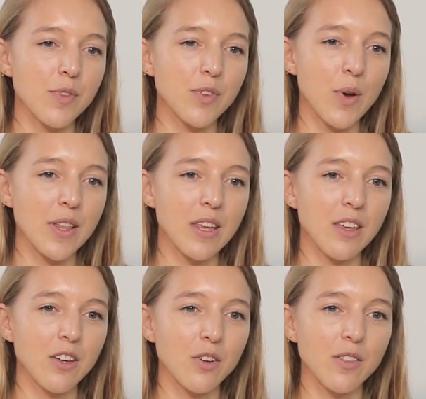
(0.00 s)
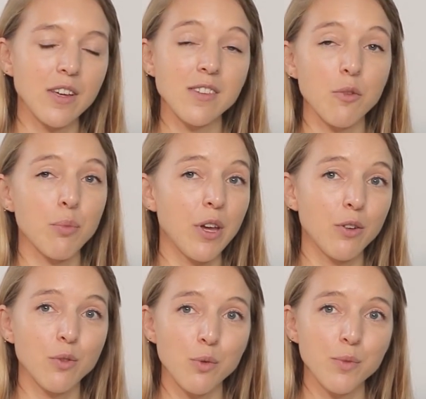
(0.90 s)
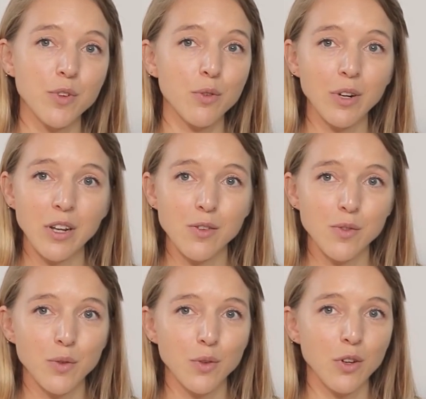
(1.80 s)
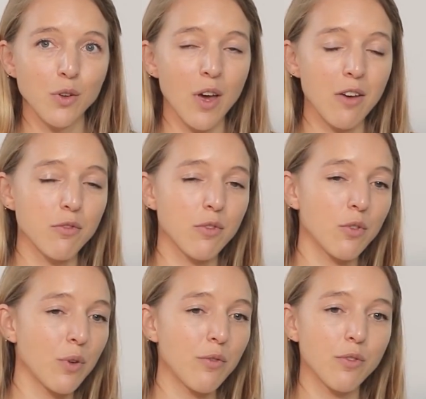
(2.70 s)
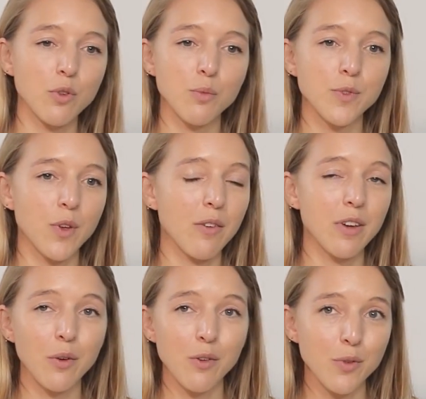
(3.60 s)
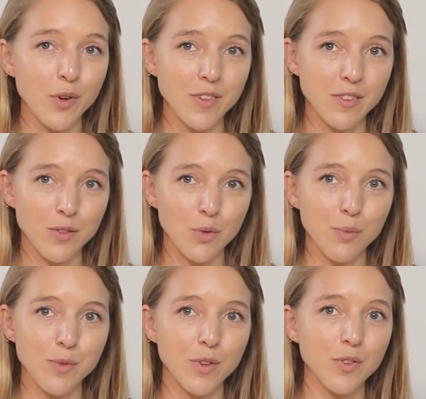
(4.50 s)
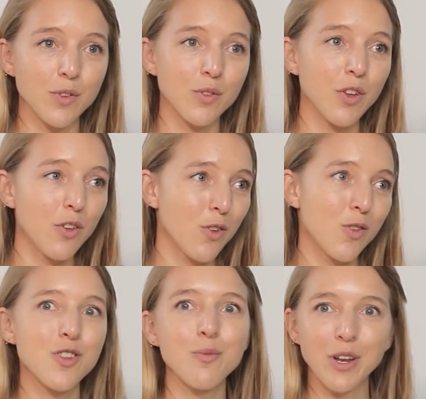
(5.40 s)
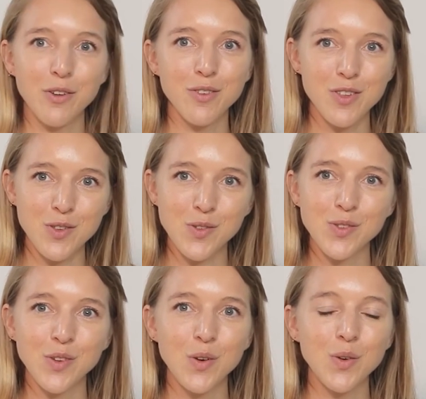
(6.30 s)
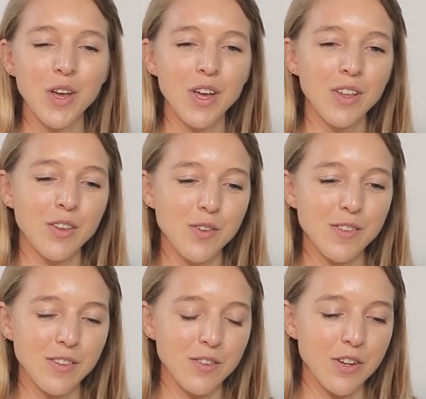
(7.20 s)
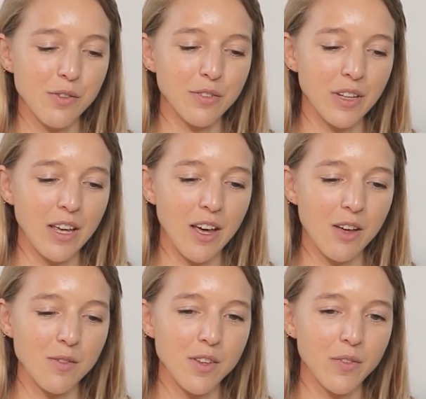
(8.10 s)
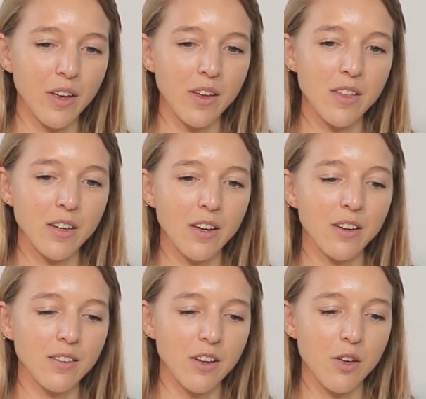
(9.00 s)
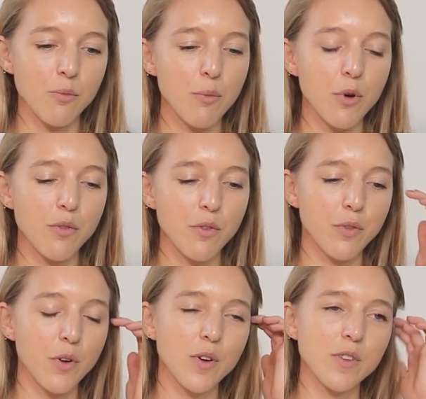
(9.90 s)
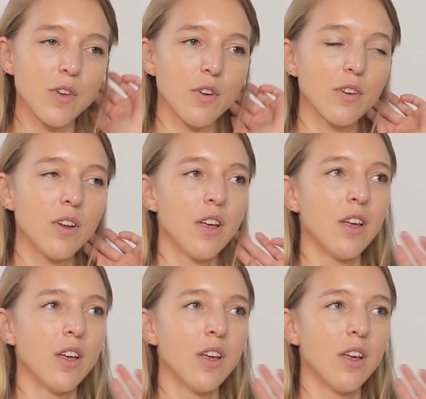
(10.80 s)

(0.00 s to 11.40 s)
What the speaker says: So I think, things like peer groups are really useful. You have grief groups, you have hearing voices groups. Those are hugely beneficial. So those things are definitely something I think that there can be more of a focus on.